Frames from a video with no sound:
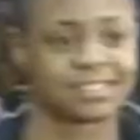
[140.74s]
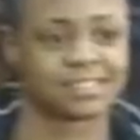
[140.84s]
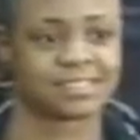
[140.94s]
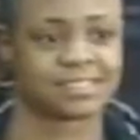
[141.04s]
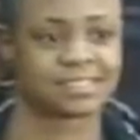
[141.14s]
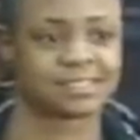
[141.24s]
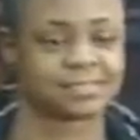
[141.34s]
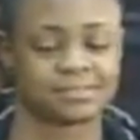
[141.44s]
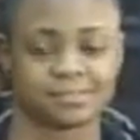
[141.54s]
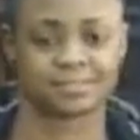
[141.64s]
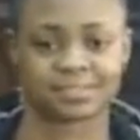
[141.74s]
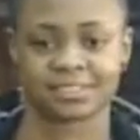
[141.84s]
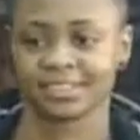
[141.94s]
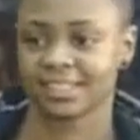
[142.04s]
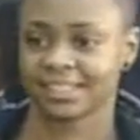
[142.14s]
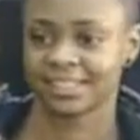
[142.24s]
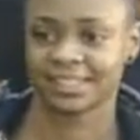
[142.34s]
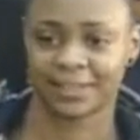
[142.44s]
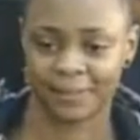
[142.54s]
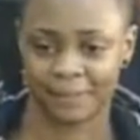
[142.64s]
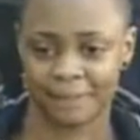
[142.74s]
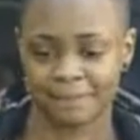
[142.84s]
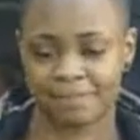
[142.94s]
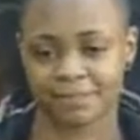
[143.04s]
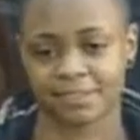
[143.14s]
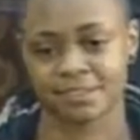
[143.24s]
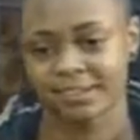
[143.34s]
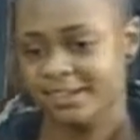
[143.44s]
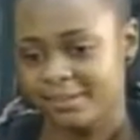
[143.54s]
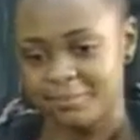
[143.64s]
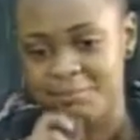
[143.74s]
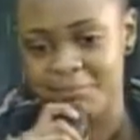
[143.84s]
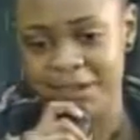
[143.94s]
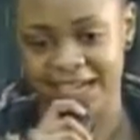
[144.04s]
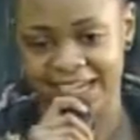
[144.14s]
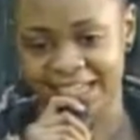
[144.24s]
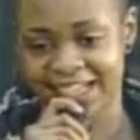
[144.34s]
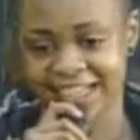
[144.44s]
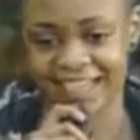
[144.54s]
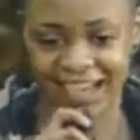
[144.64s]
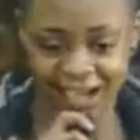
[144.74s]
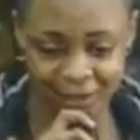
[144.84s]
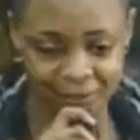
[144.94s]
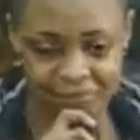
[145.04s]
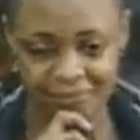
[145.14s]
every day working on your material or what? Man, um,